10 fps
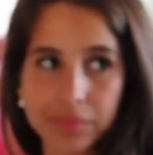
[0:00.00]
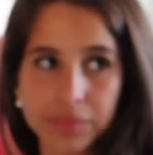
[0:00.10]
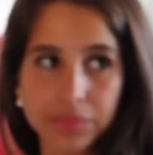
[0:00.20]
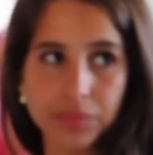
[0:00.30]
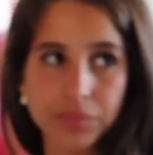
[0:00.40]

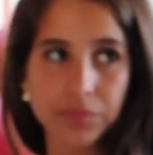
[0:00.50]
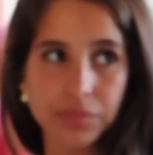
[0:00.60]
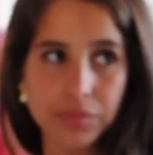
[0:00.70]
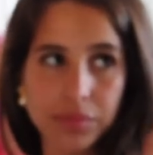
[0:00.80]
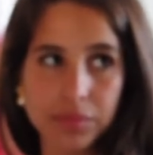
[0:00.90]

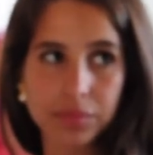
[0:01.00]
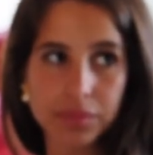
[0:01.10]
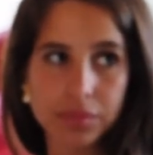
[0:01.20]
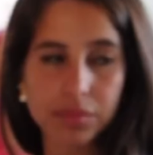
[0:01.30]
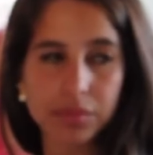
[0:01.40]

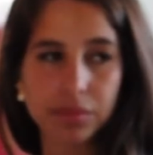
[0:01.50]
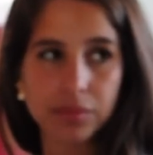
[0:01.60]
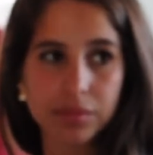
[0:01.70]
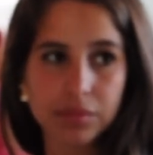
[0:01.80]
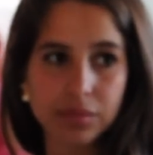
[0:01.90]

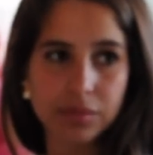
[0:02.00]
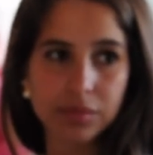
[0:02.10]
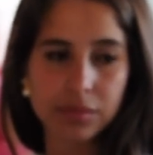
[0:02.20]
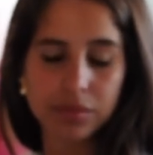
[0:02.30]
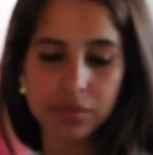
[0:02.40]

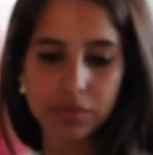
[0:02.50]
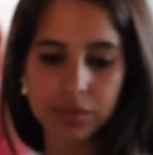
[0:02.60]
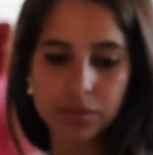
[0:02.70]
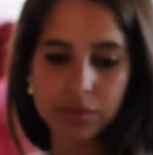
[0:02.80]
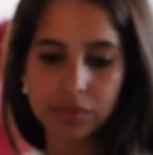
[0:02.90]

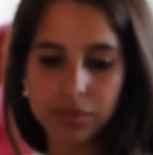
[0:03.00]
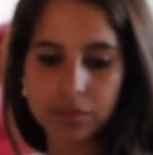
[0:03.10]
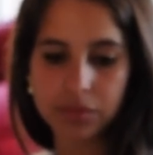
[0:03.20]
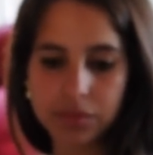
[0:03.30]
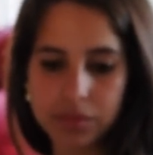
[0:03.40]

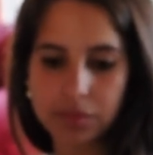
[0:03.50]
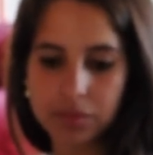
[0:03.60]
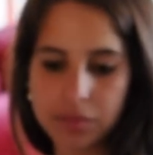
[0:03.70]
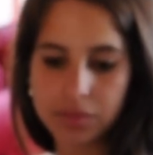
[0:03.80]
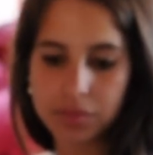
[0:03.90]

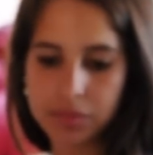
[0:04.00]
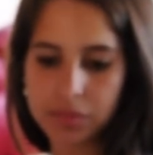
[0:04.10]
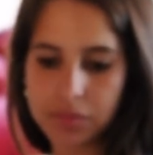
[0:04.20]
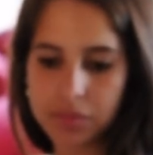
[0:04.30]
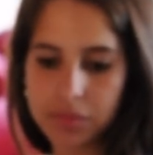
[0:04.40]

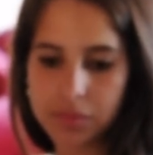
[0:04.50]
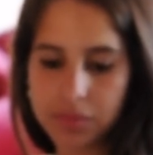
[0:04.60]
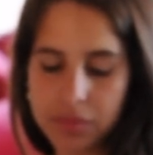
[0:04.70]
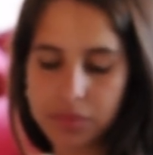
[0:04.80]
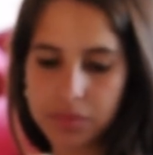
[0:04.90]

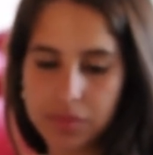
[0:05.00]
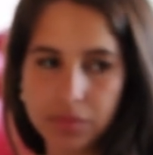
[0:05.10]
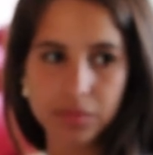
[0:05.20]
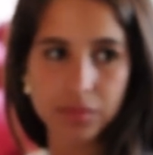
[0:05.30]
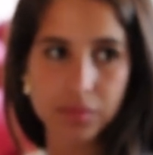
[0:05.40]

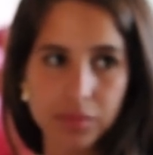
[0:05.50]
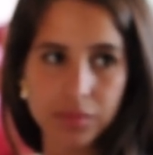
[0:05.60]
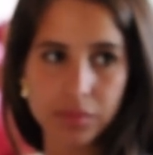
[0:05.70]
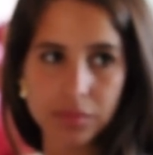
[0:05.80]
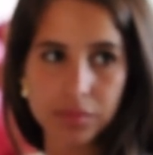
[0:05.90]

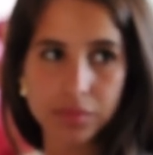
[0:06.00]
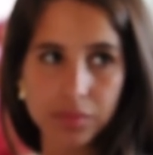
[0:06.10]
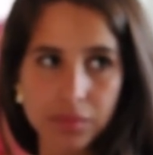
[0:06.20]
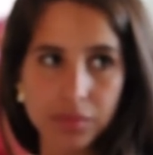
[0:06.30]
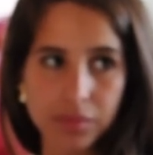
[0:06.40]

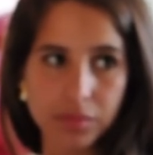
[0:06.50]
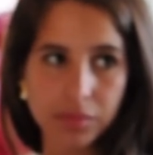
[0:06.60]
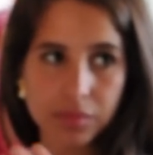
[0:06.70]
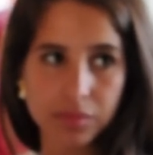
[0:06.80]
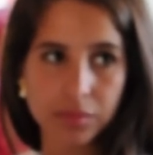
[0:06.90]

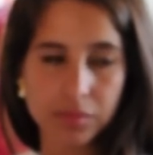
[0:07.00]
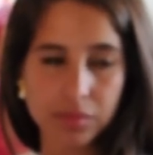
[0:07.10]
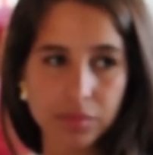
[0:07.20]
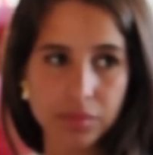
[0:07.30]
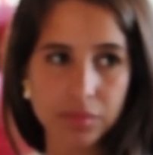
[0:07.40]

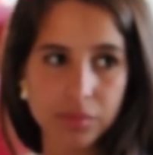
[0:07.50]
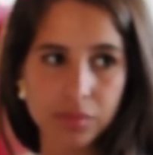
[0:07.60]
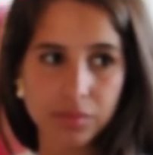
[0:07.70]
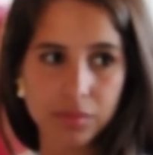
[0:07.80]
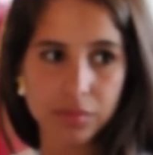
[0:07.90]
(not speaking)